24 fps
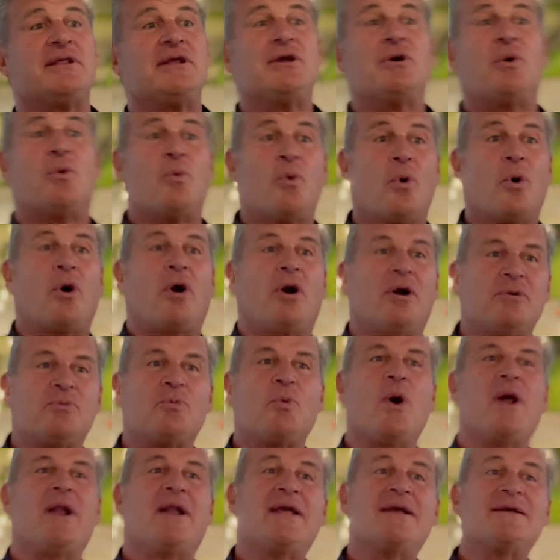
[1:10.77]
the
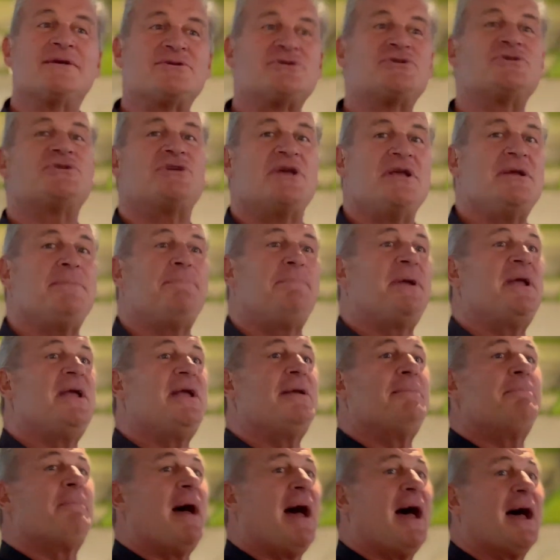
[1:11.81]
award-winning
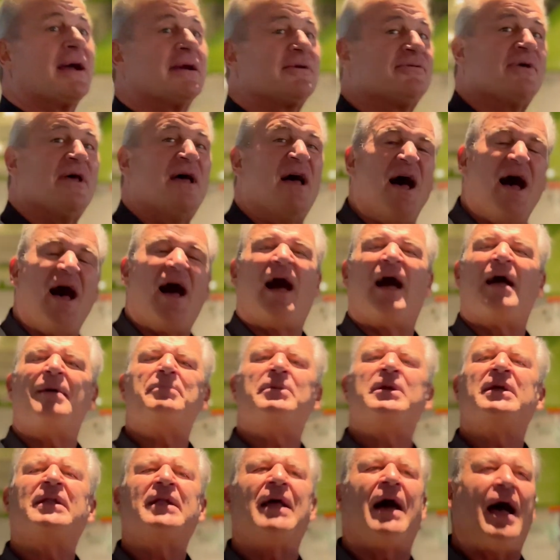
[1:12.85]
CP Max. I
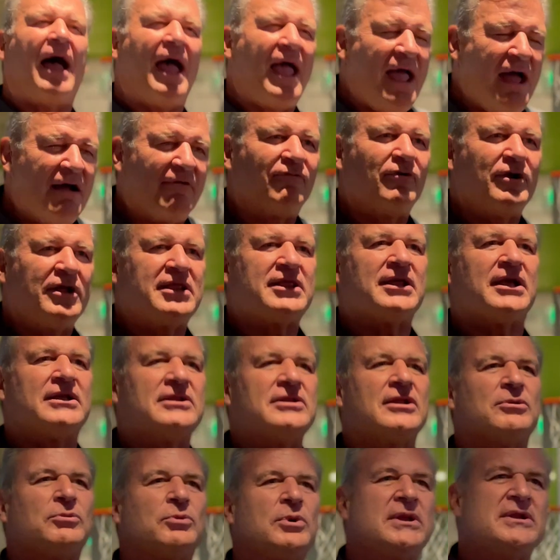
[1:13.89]
mean, everything
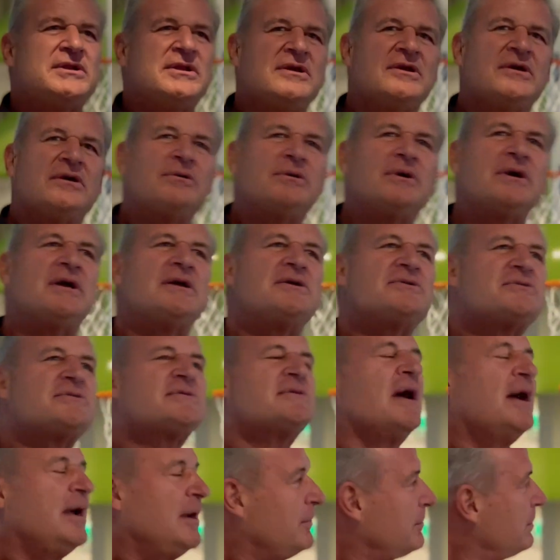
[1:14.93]
that we do
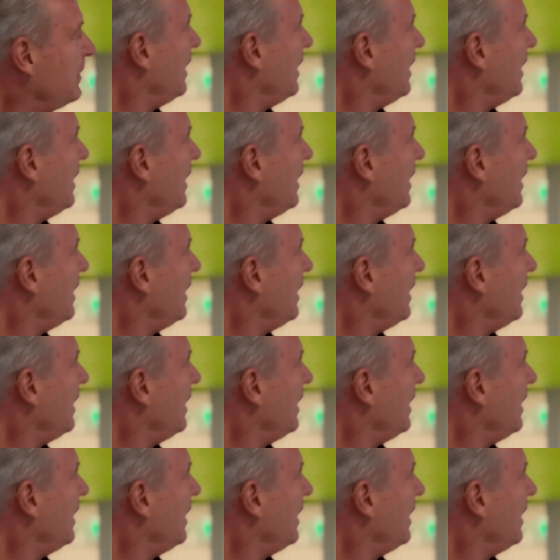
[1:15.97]
is,